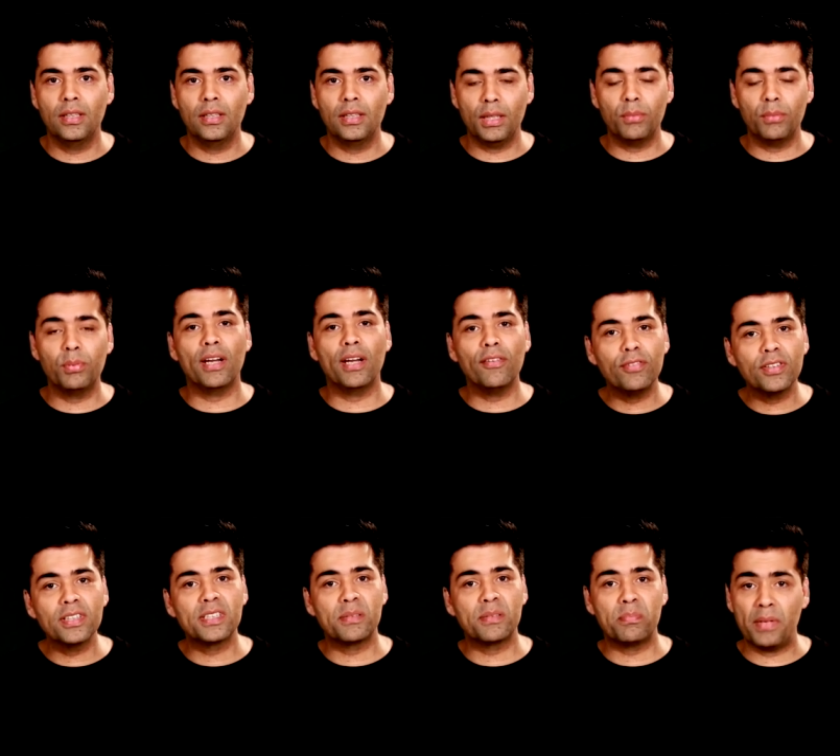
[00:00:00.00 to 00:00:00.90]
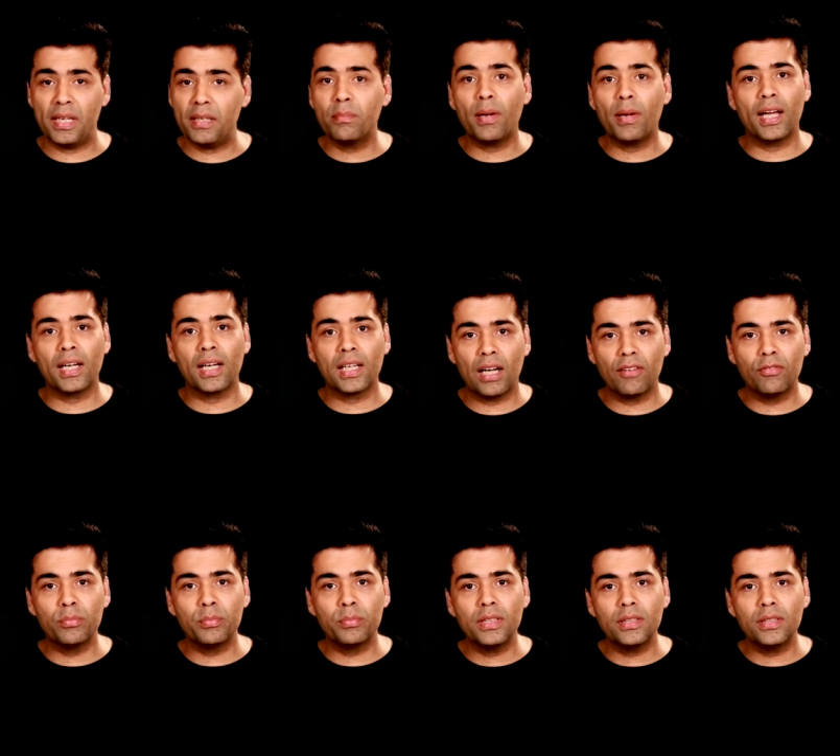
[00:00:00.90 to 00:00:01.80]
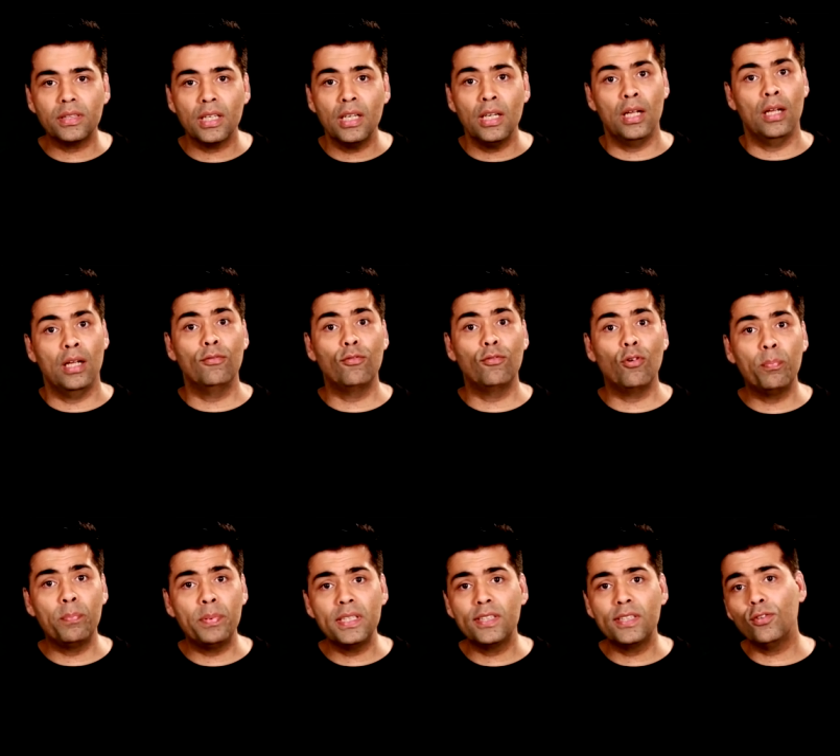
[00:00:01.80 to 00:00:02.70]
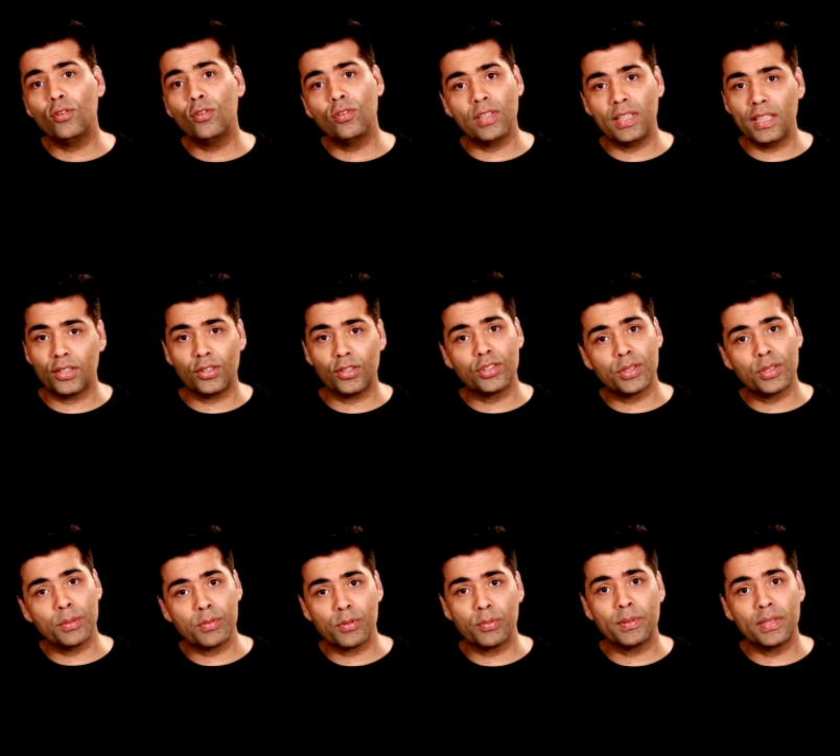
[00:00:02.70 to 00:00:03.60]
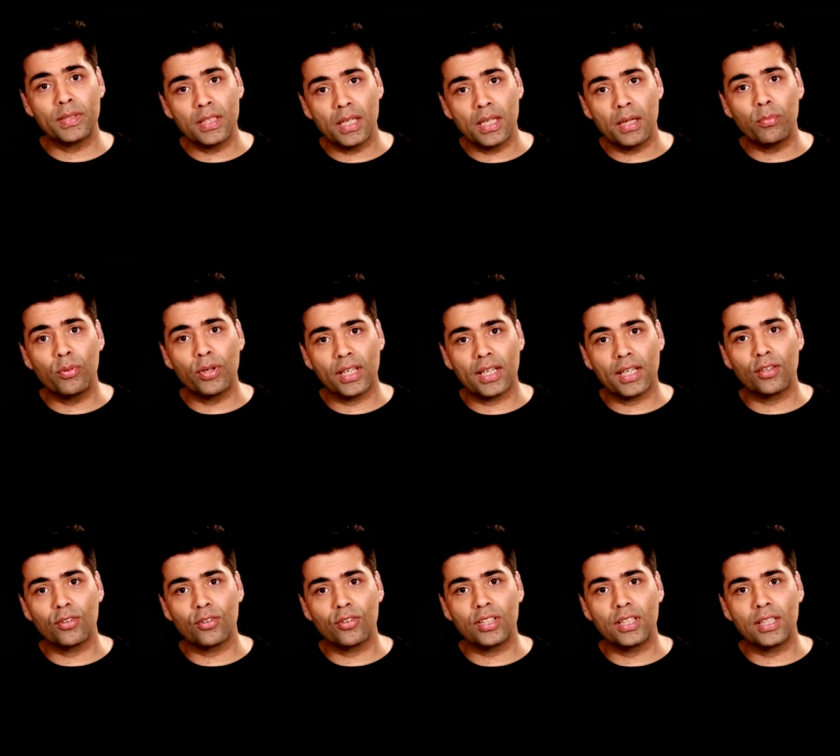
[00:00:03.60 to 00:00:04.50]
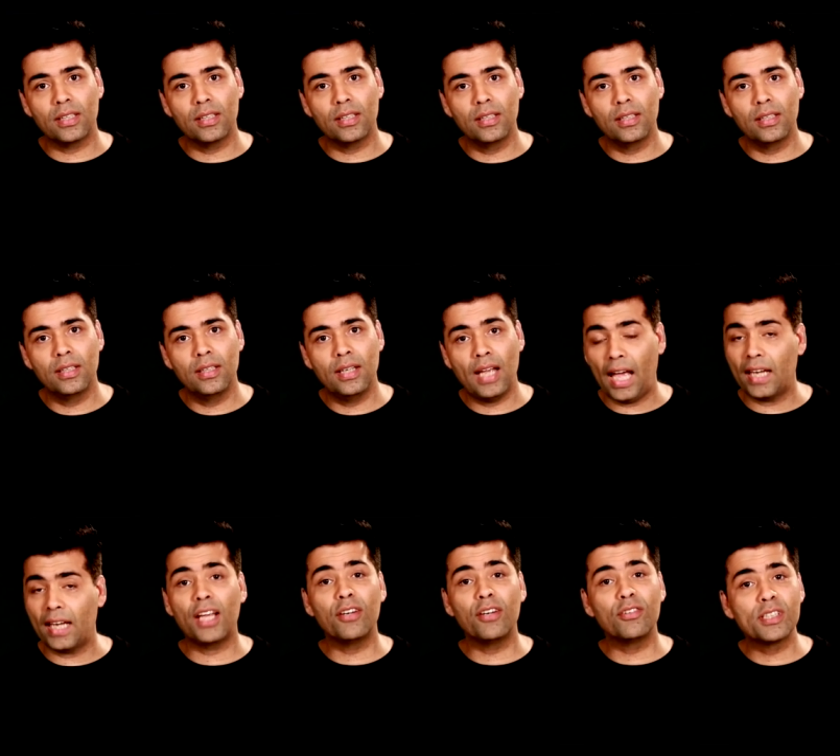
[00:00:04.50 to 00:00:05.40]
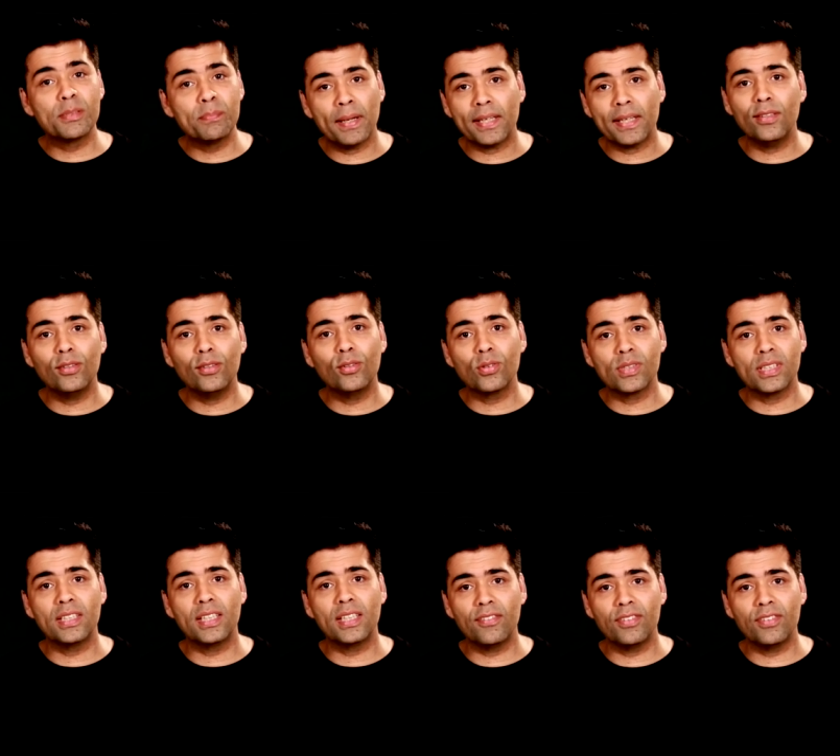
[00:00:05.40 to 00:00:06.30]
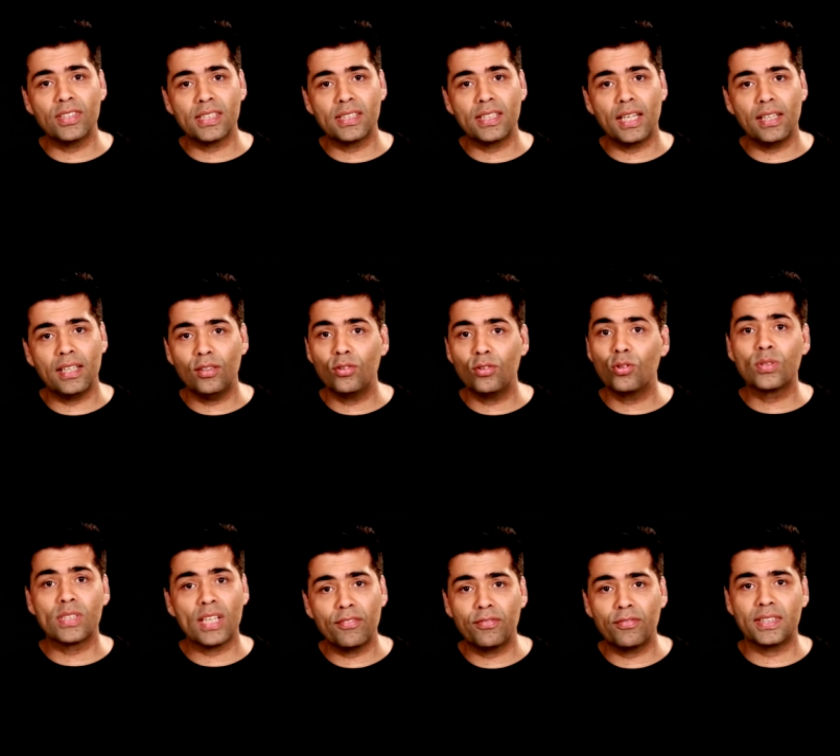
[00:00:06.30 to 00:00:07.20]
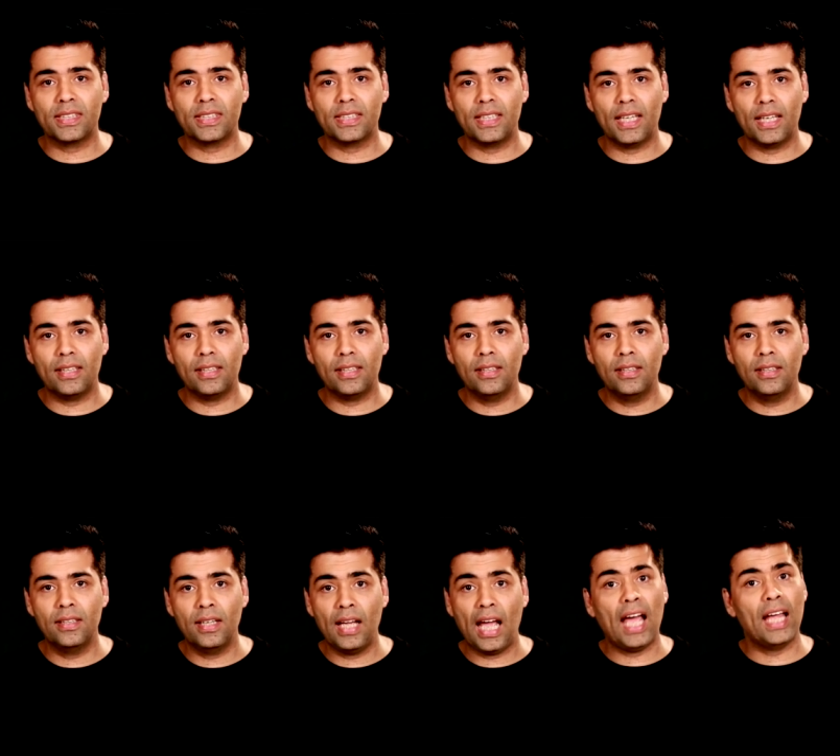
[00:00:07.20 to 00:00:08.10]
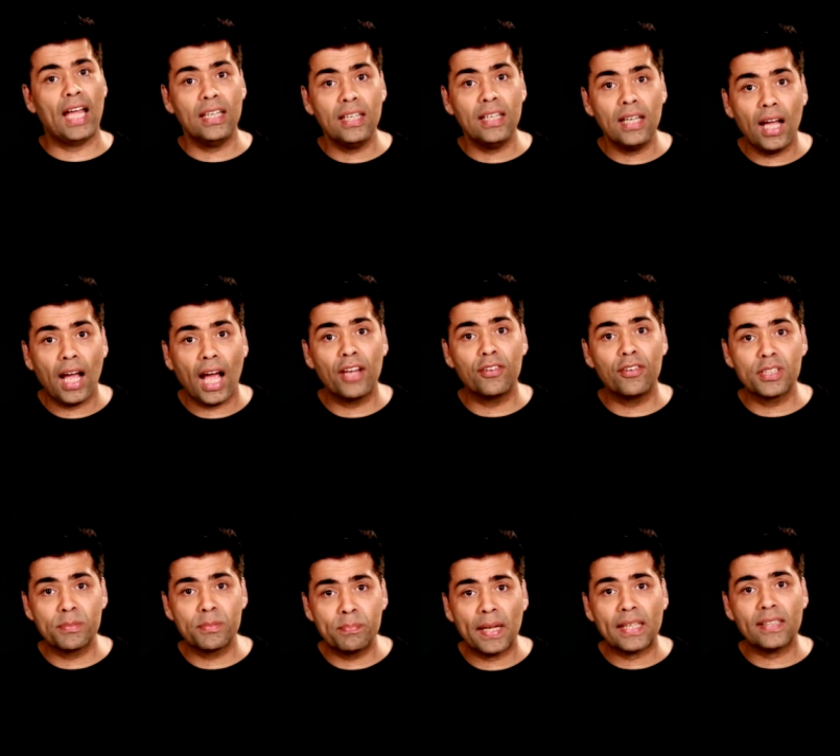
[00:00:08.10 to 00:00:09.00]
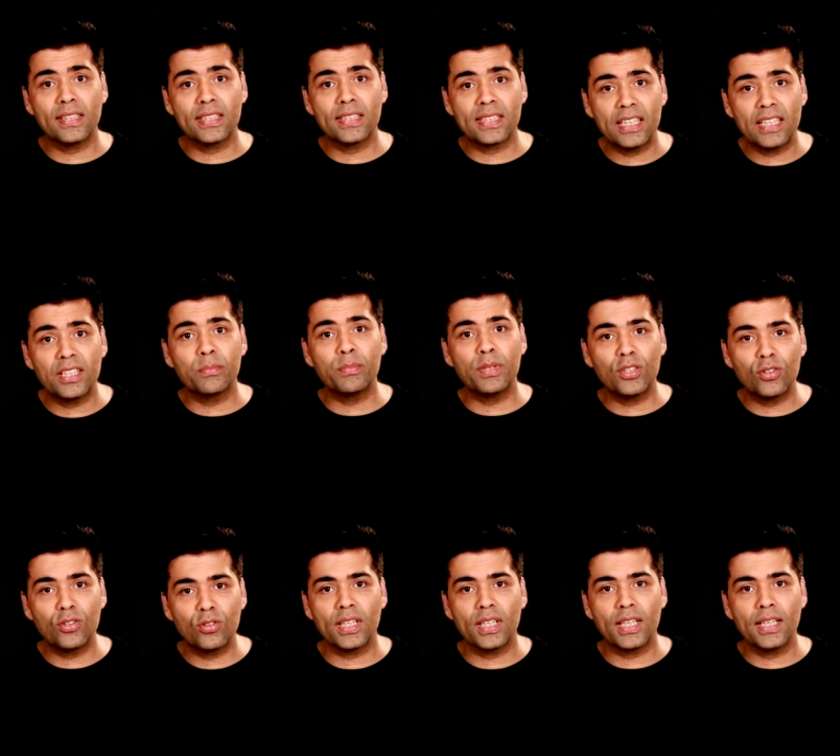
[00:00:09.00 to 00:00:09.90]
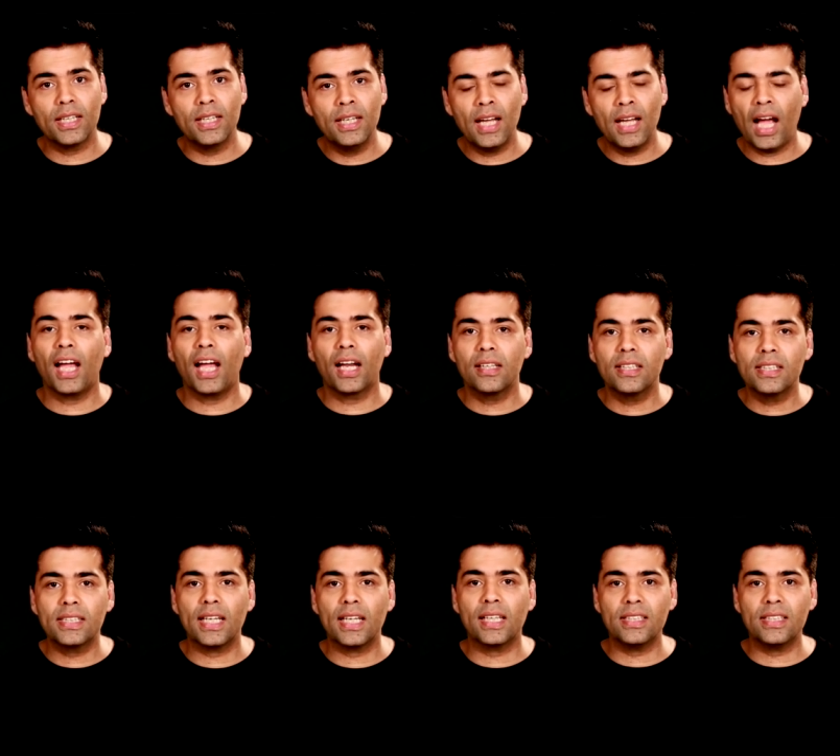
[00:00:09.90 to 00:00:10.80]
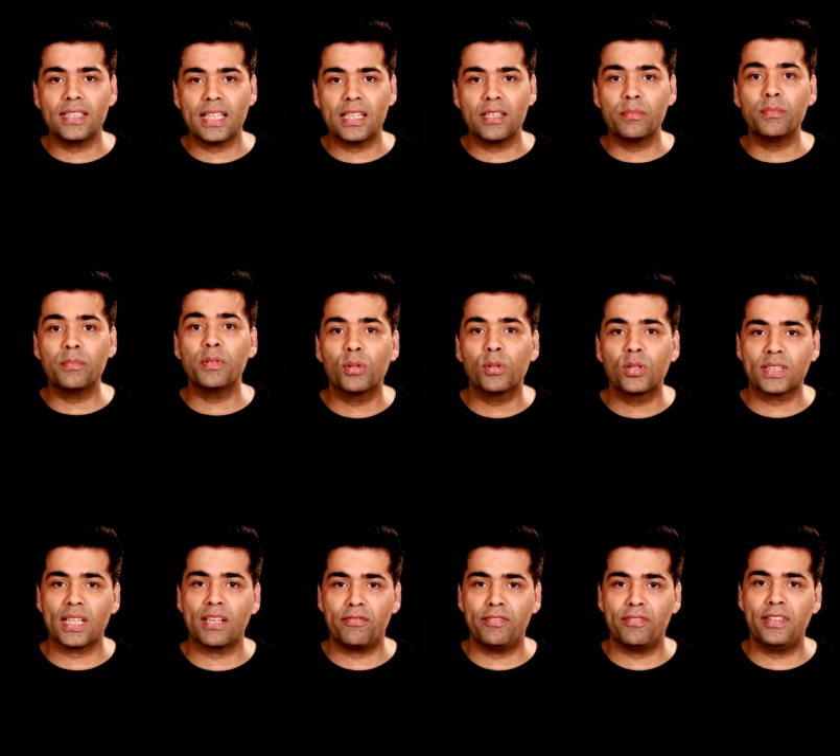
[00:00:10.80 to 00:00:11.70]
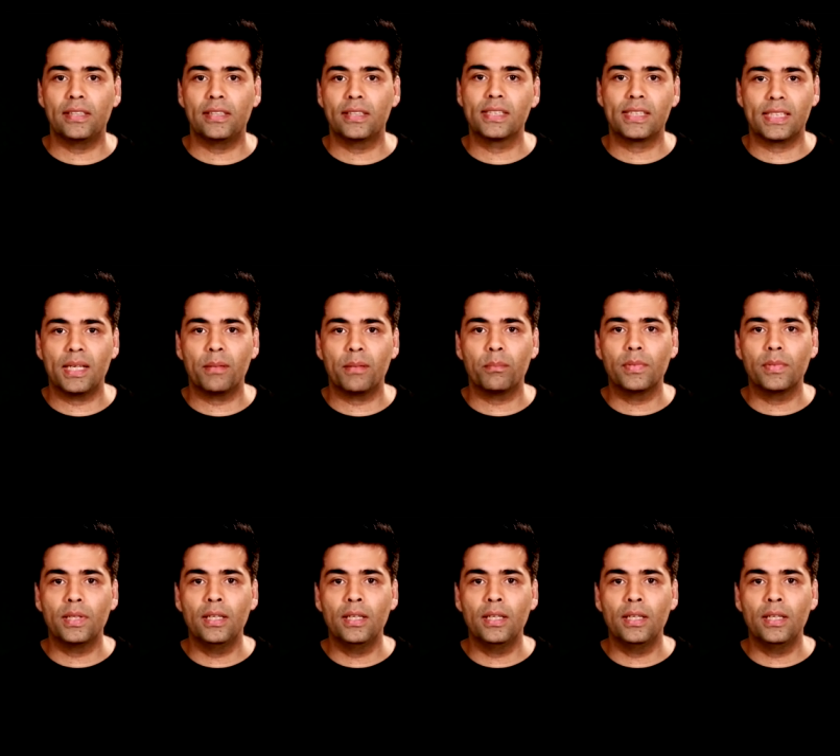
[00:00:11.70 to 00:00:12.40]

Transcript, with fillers: There were efforts made by our government for peaceful relationships with the neighboring country. And I respected those endeavors then, those efforts then. And I respect the sentiment today. I understand the sentiment because I feel the same.